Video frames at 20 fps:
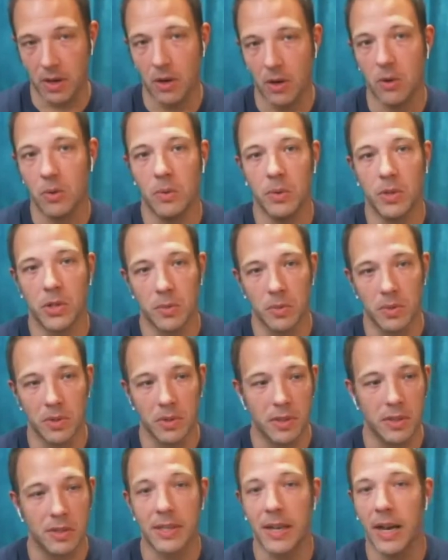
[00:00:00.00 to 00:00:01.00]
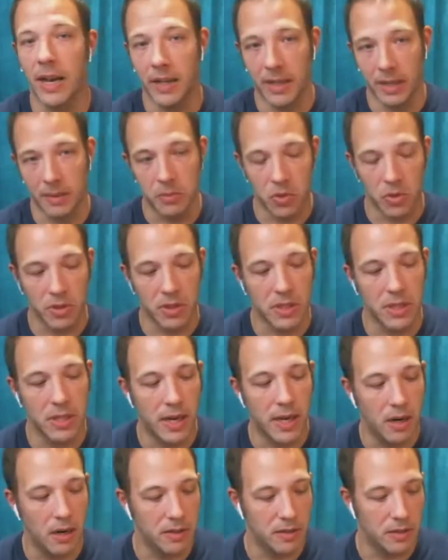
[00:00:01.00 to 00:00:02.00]
which was this guy named Tristan
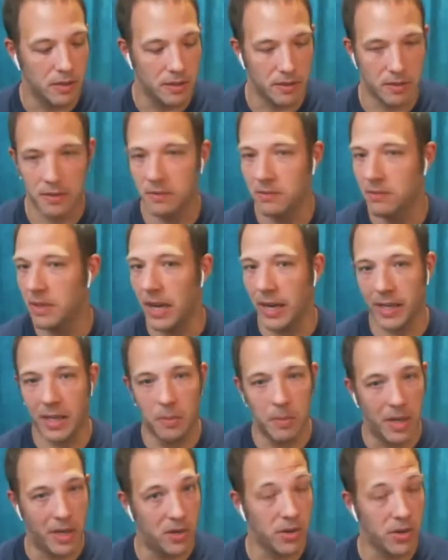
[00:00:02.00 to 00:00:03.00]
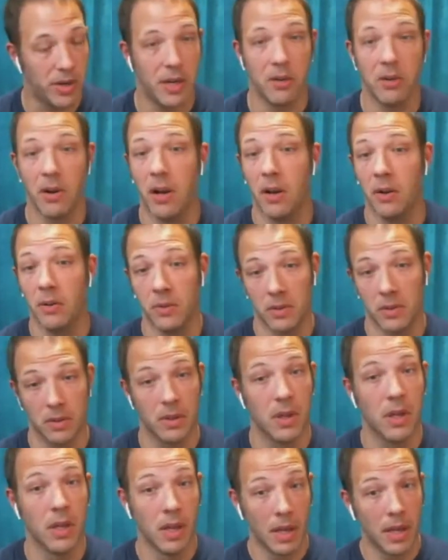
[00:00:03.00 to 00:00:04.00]
Harris's documentary around
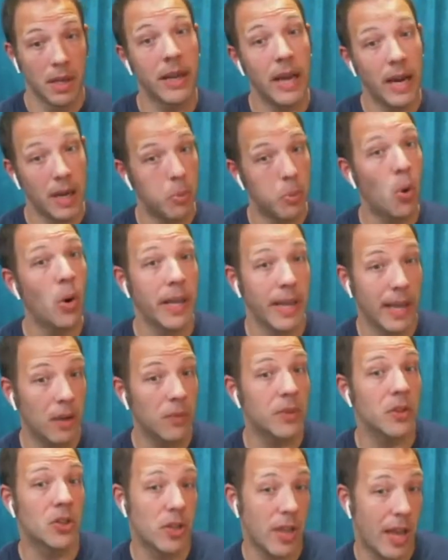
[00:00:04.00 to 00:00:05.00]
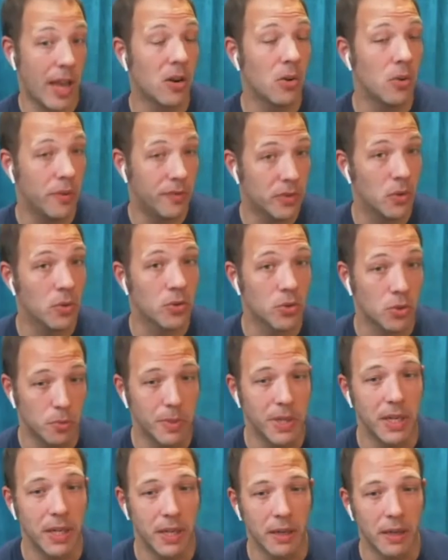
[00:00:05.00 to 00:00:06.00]
kind of pointing out the shadow of social
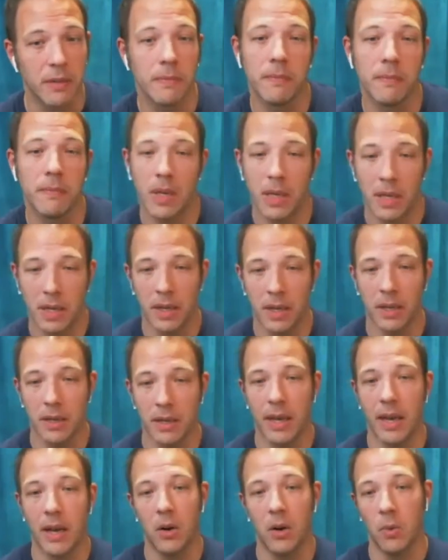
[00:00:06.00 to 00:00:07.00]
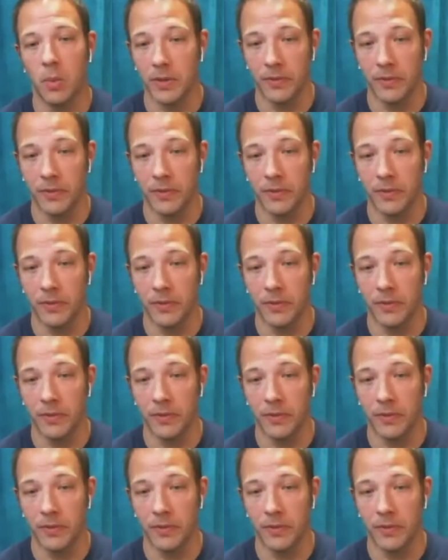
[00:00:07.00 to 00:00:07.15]
media and how